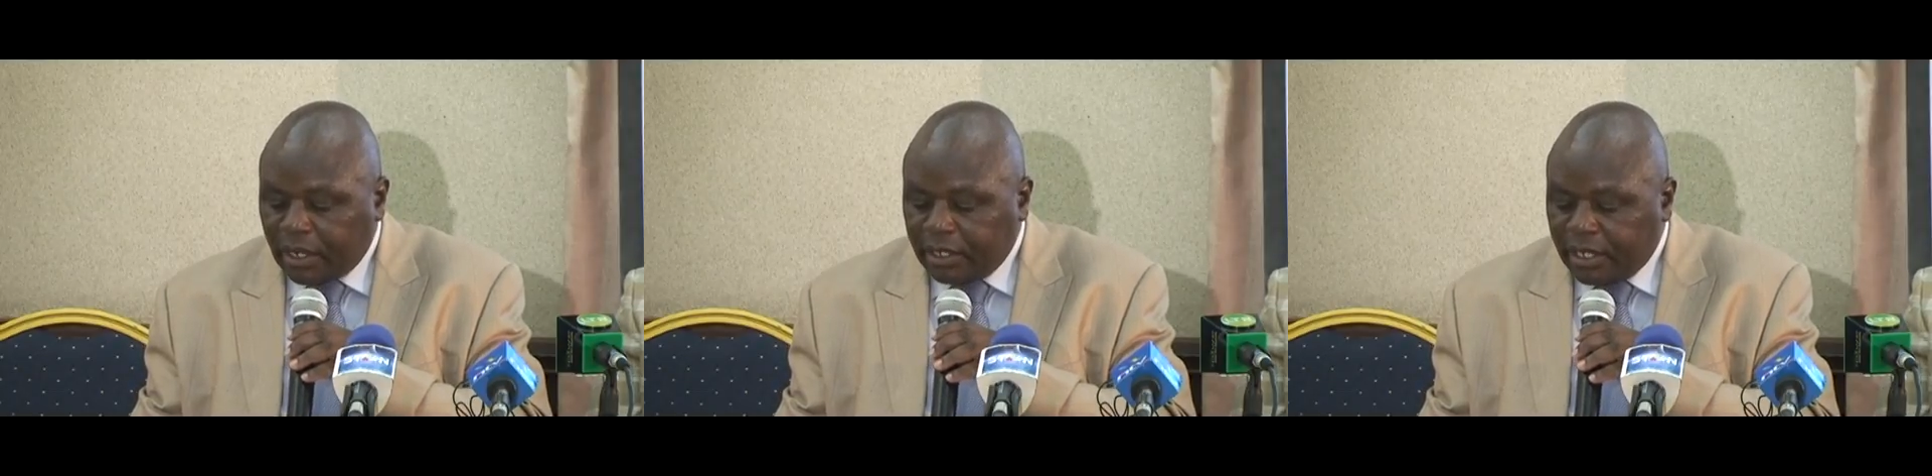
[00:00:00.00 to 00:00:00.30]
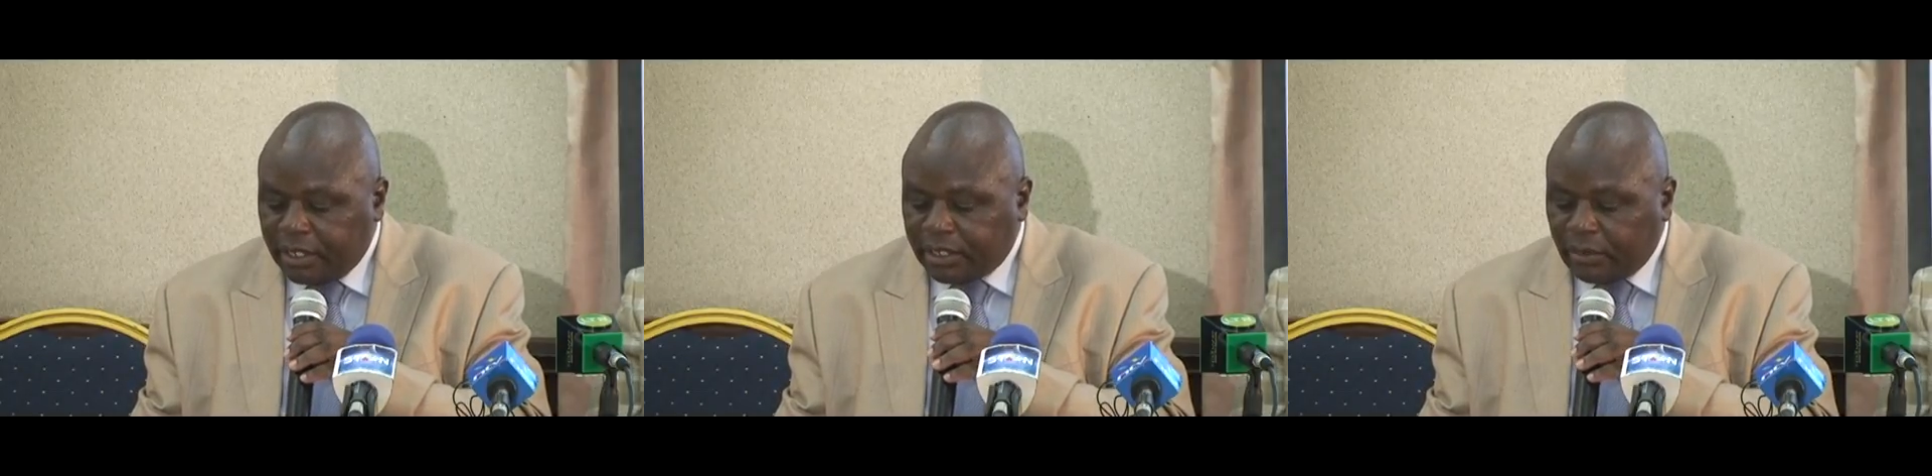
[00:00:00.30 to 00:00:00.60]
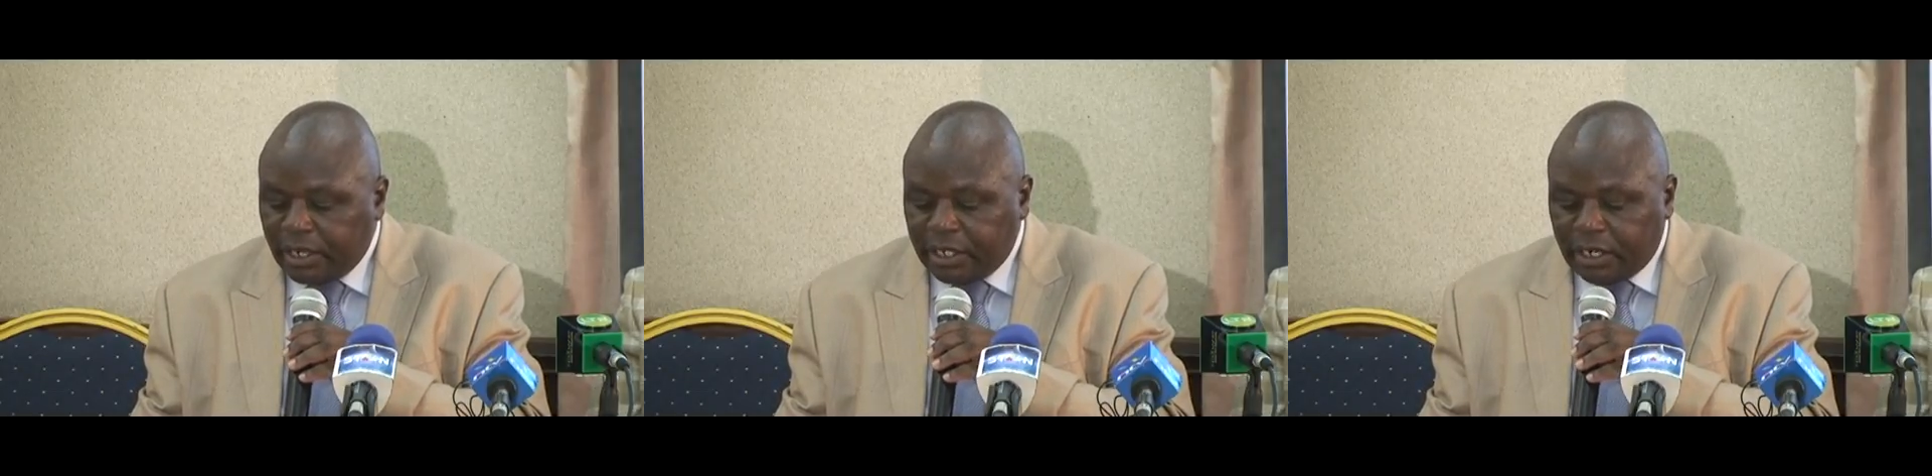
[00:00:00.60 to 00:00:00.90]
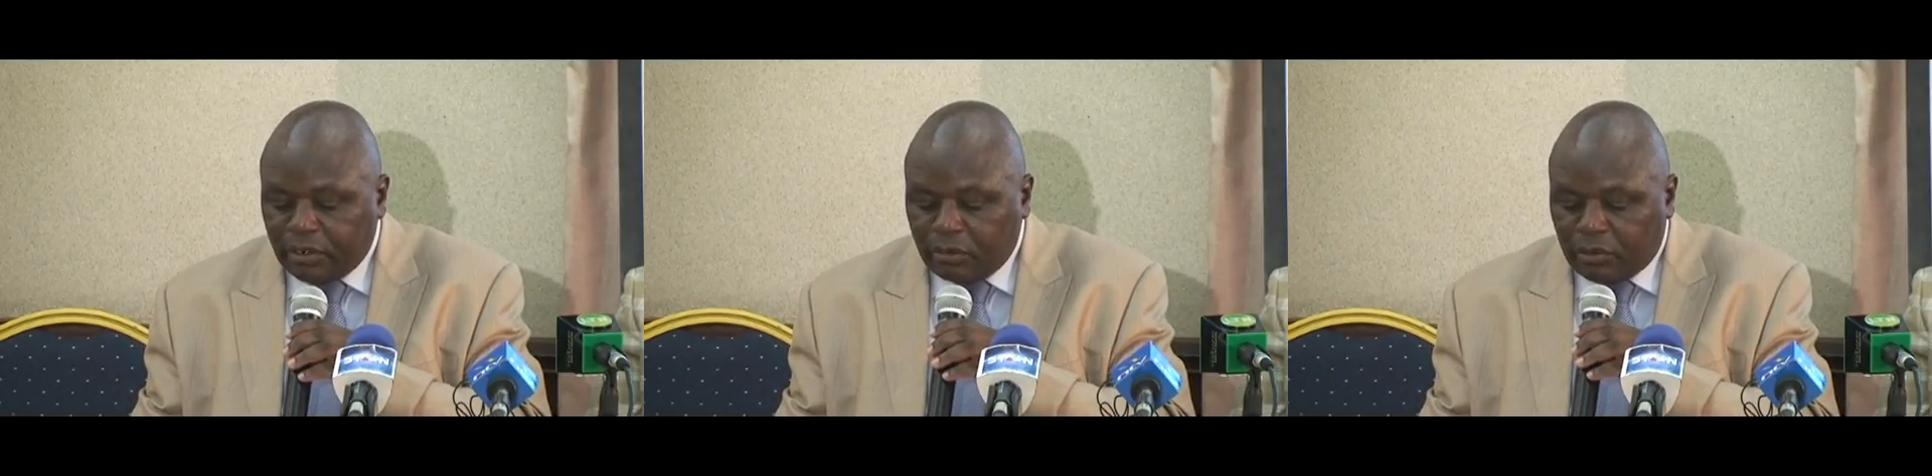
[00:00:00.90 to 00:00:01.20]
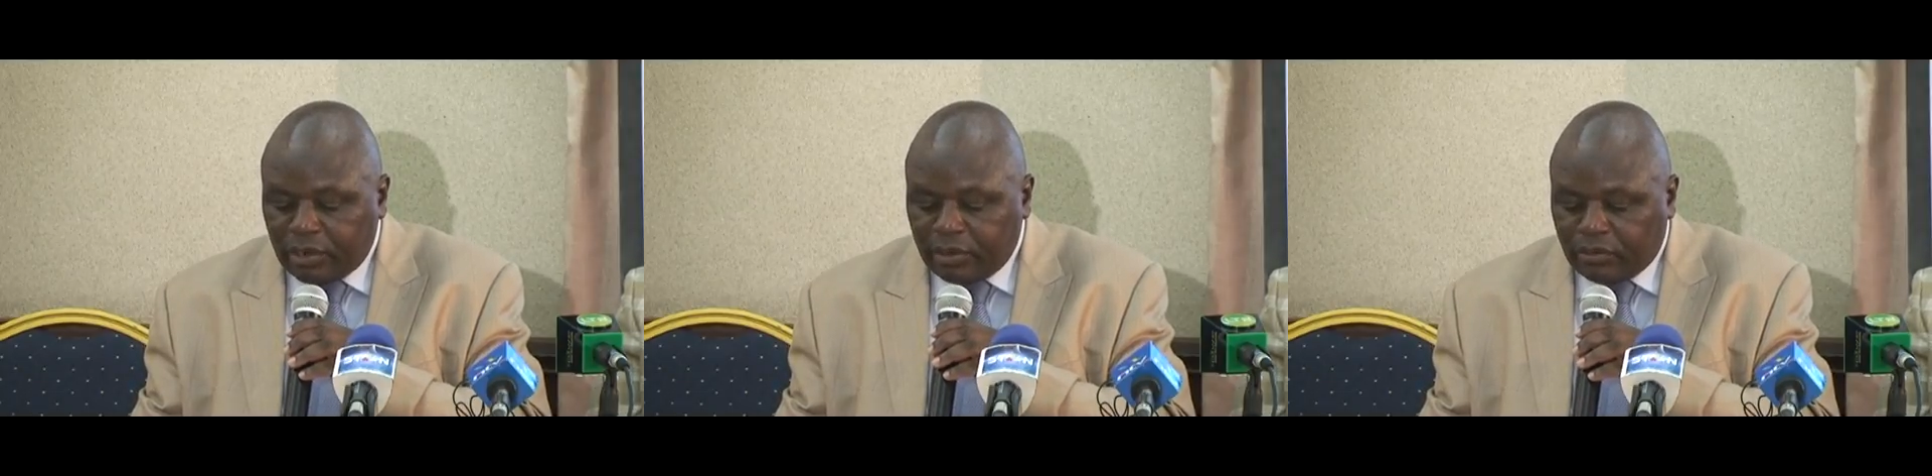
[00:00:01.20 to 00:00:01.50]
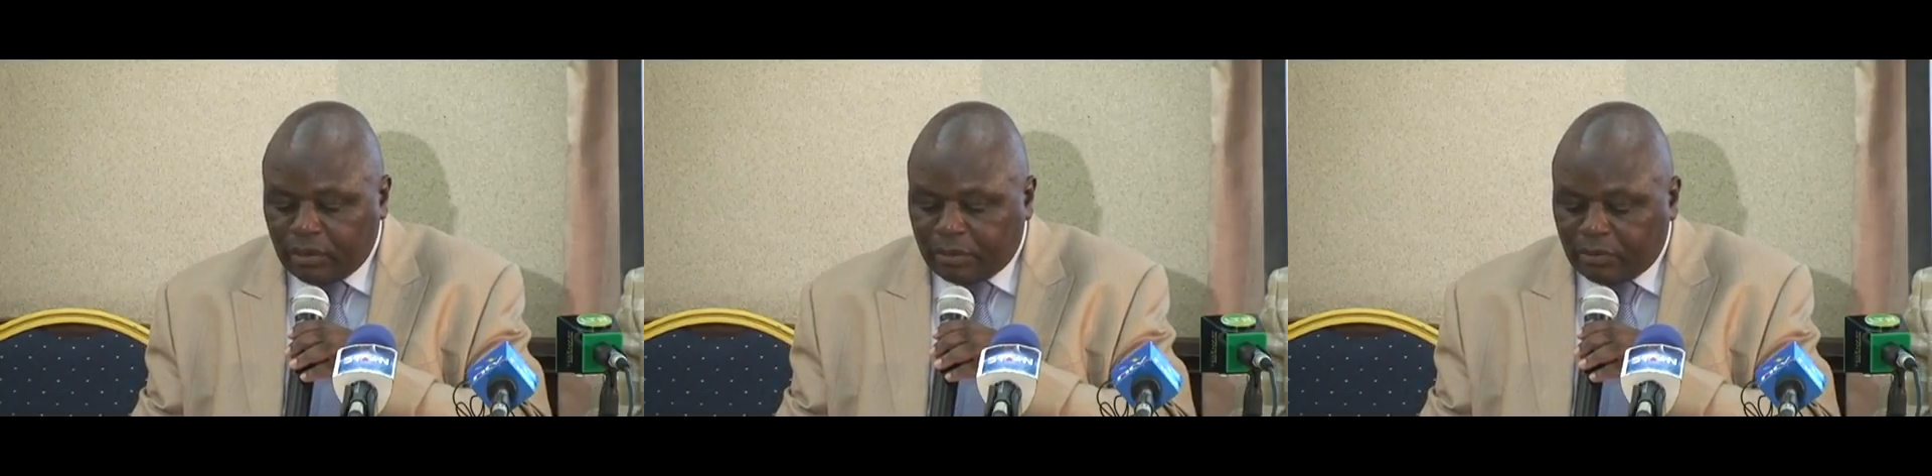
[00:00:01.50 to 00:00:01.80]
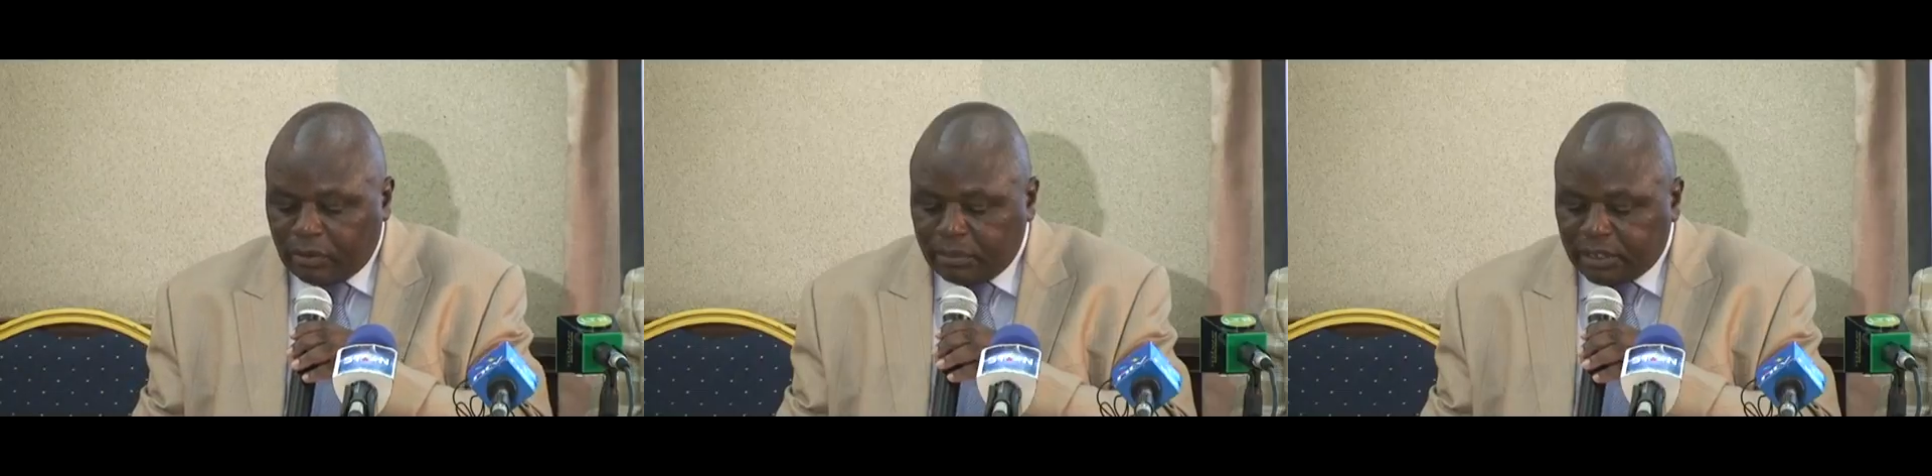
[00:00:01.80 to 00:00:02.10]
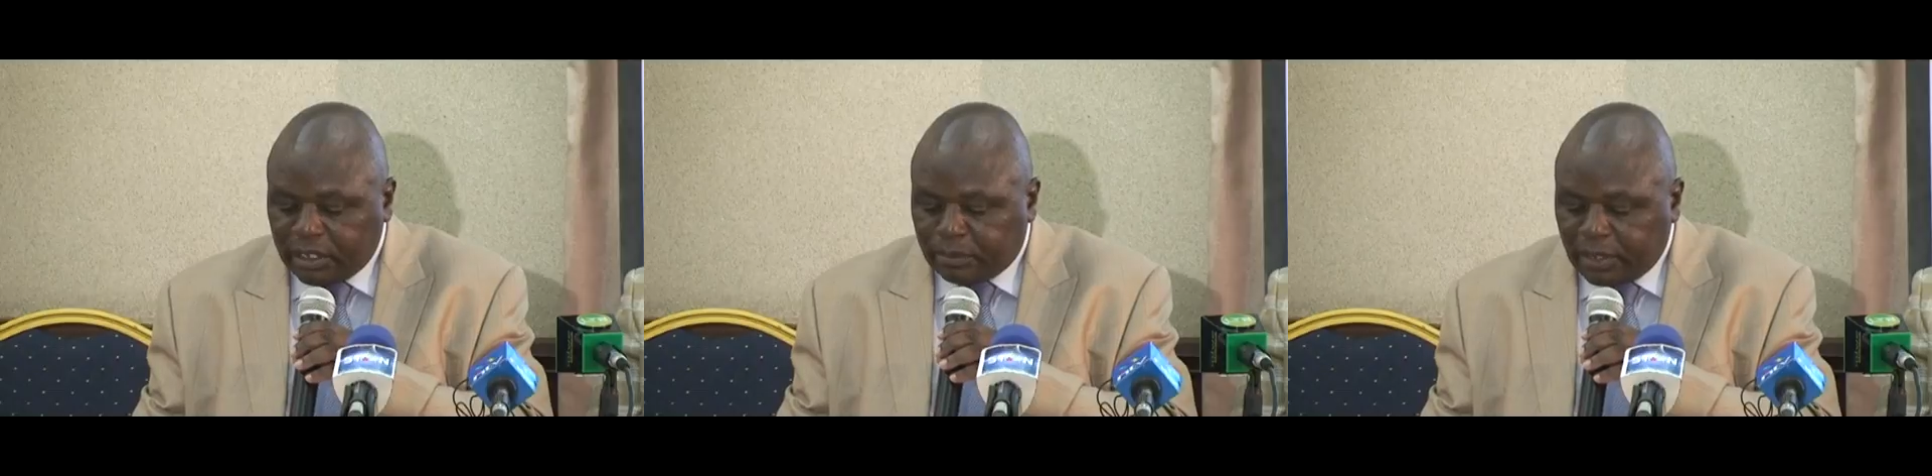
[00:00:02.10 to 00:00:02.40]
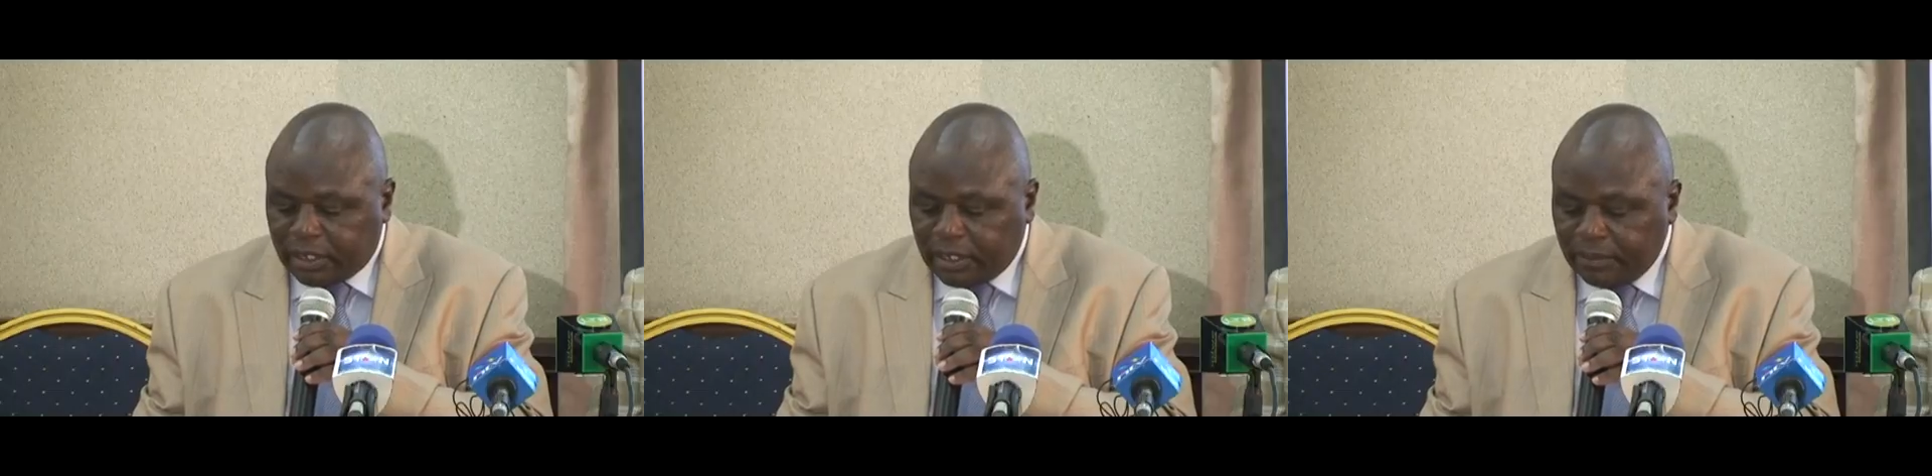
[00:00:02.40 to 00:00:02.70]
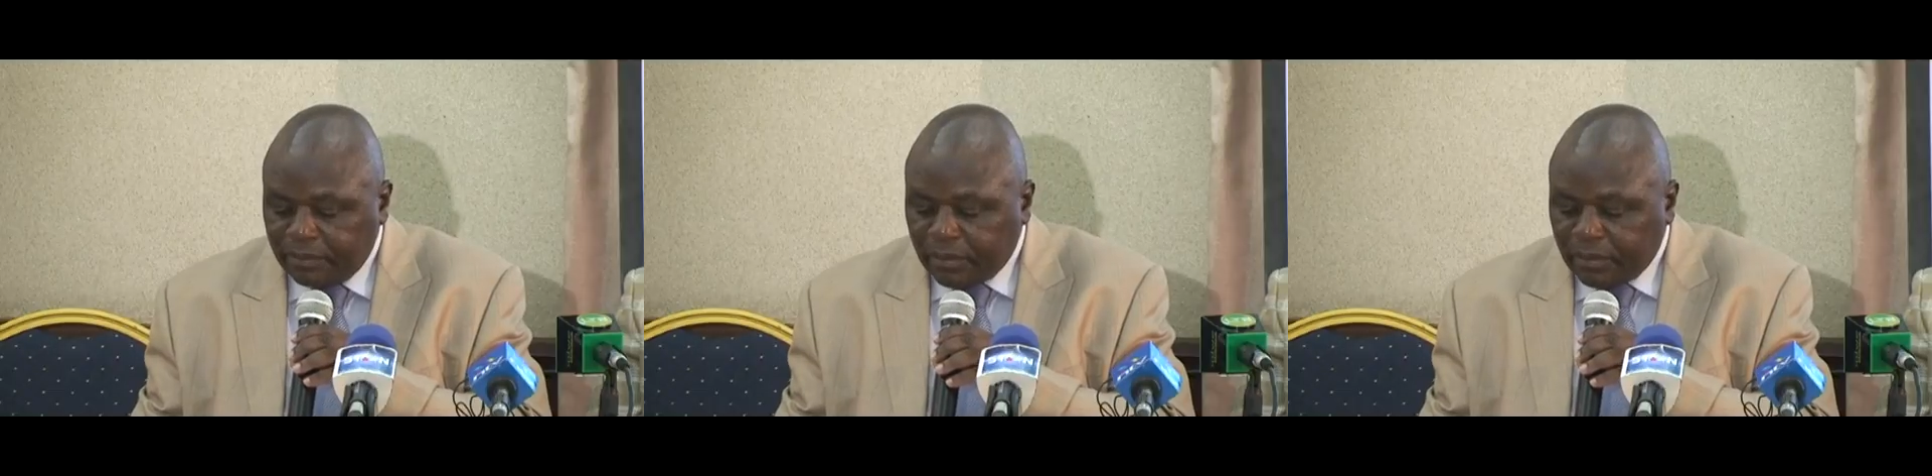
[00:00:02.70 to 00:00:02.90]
uh, Nyanza where near normal rainfall performance is expected,